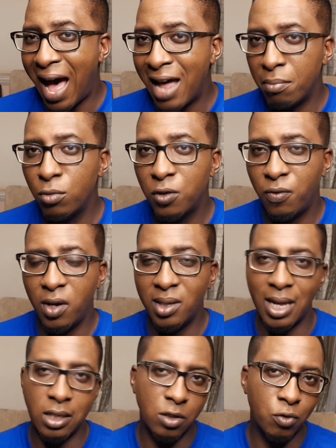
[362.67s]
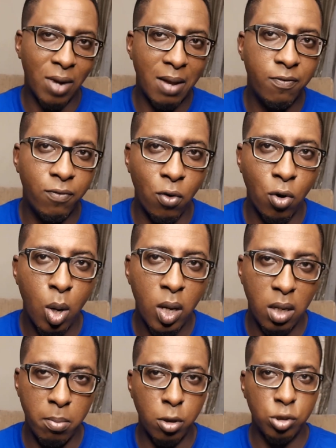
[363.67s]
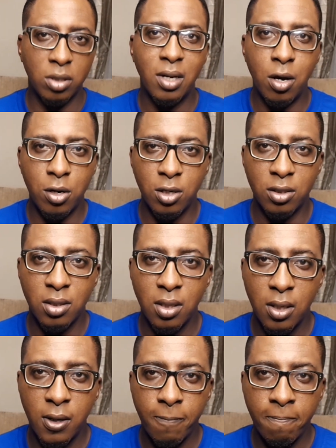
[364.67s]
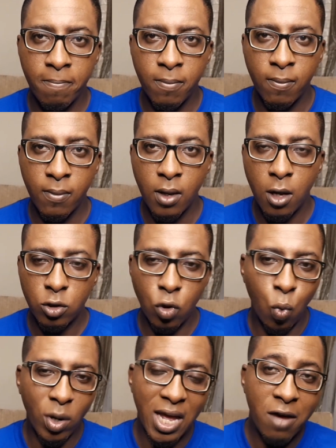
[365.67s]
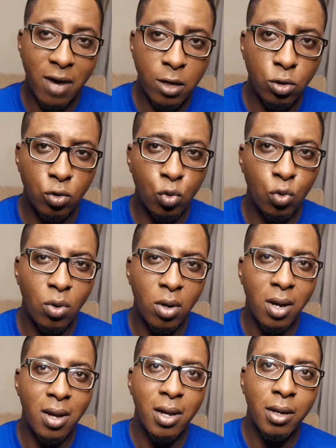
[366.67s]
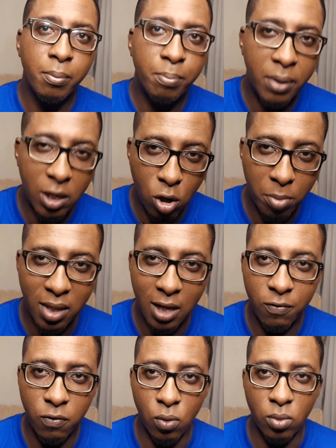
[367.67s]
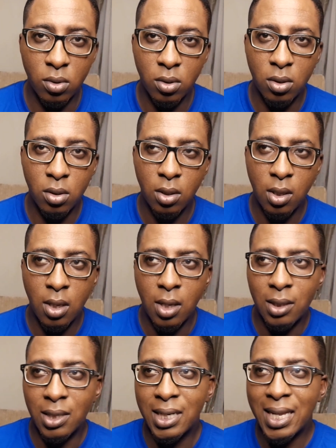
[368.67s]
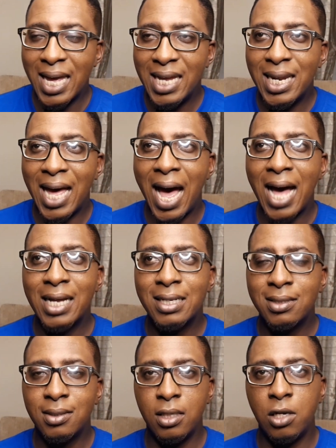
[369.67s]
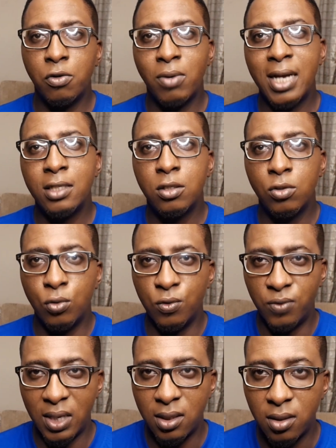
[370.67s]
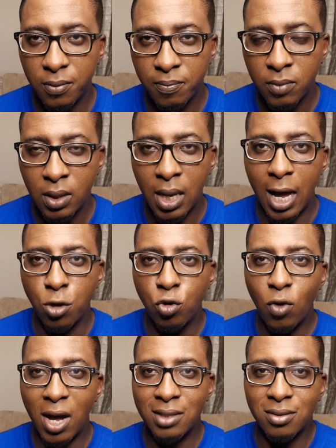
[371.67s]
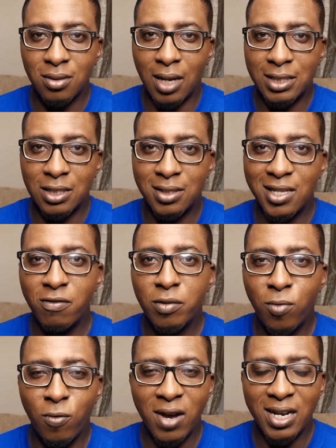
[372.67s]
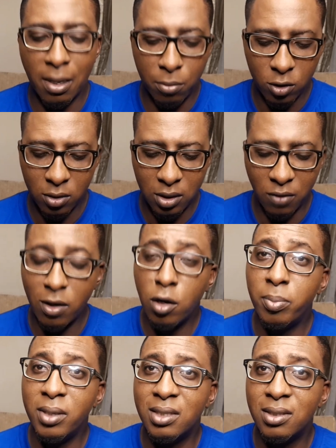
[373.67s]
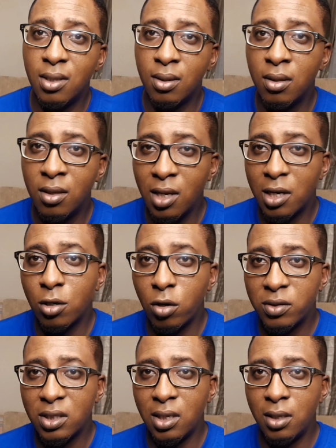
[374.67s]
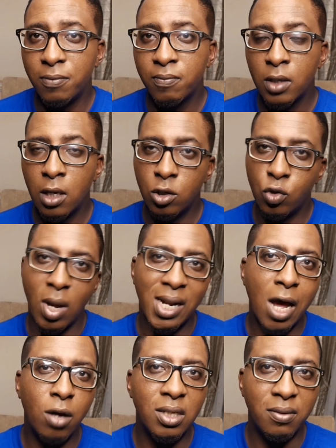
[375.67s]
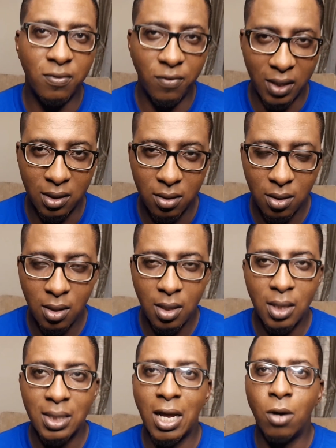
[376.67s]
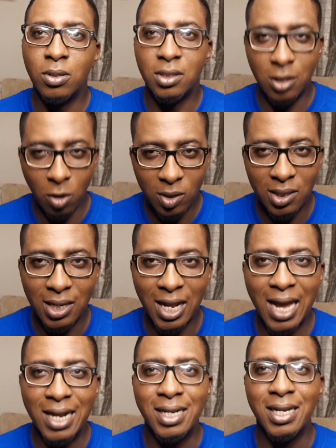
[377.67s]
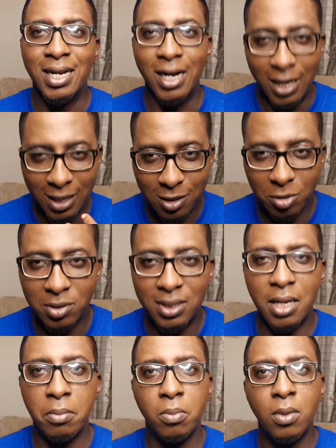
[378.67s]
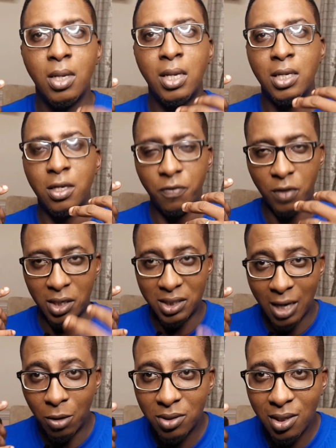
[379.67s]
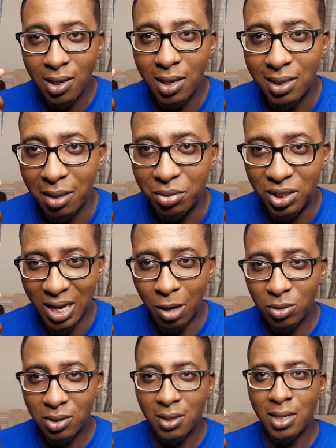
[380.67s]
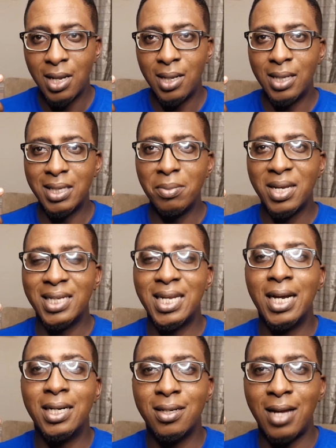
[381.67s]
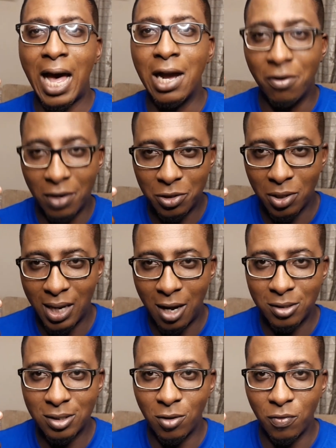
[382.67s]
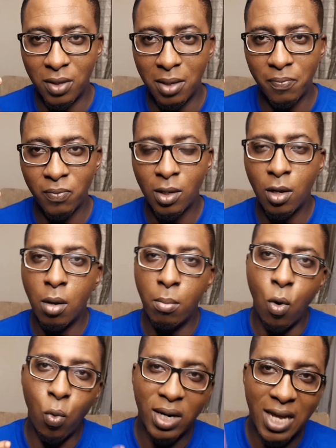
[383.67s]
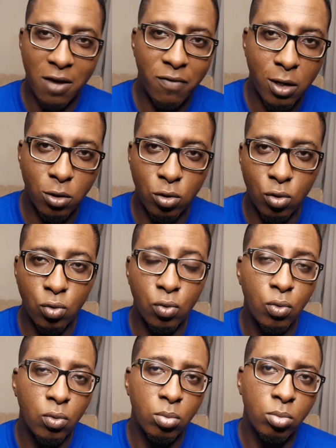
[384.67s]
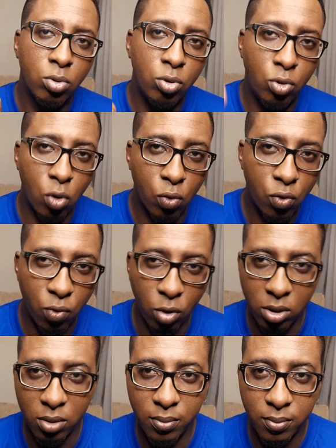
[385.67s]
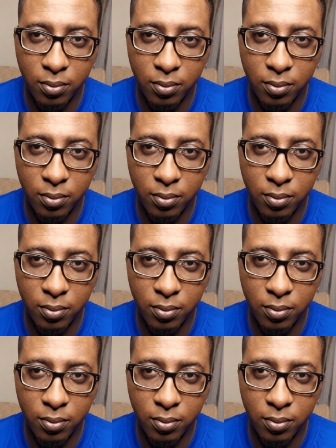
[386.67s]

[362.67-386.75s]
atmosphere that is ripe for emotional hurt. So whatever you do, pick up that phone. The client has a right to vent, and you as a service provider must develop a thick enough skin to allow them vent. Now stay on the line, listen to them. If they're shouting, let them shout, let them get that aggression out of them. But whatever you do, don't run.